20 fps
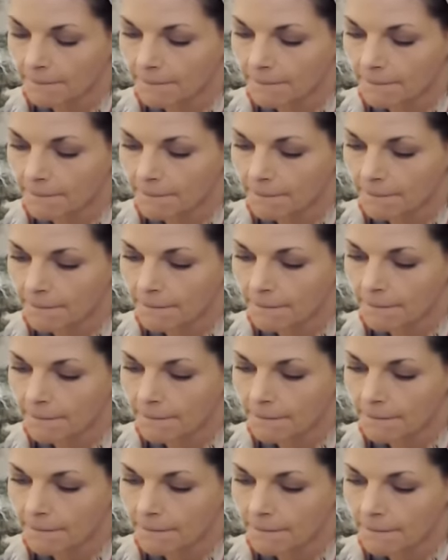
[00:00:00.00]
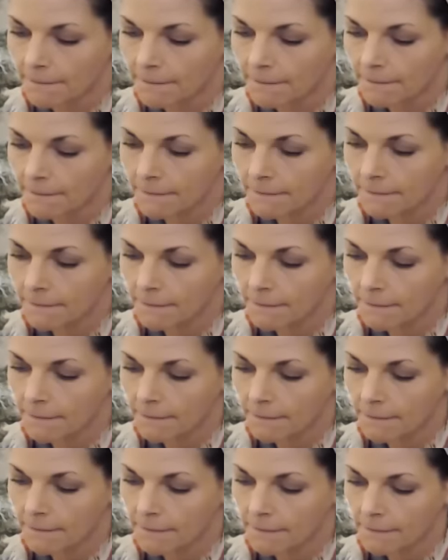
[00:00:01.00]

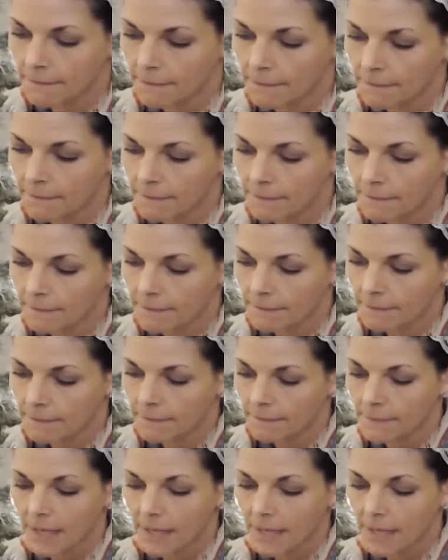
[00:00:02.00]
No one is speaking in this clip.